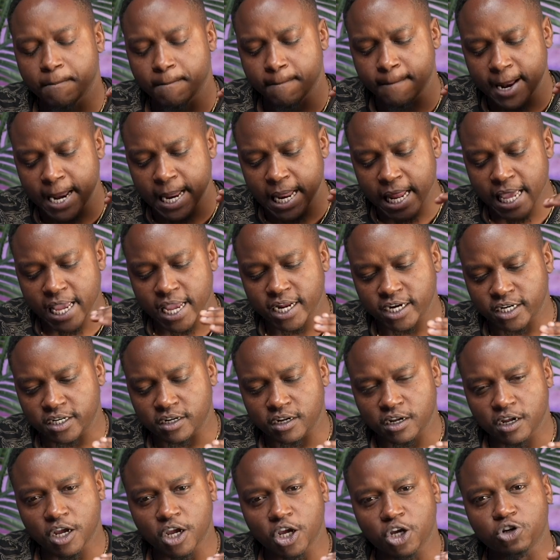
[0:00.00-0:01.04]
led
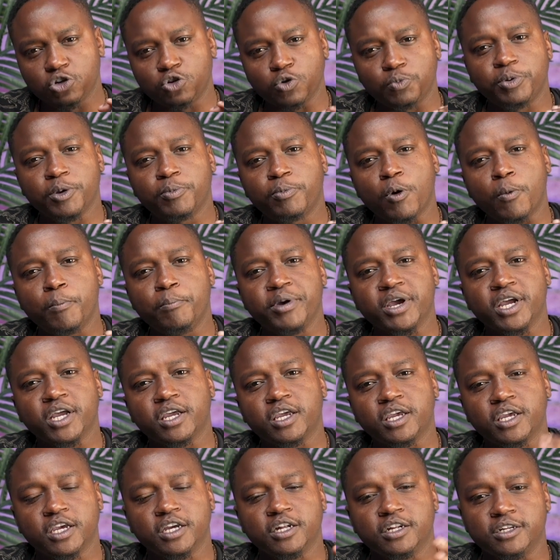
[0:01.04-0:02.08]
to people being
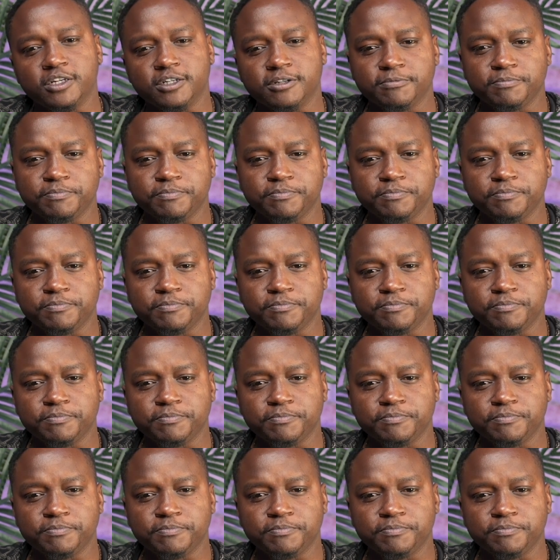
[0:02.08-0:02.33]
killed.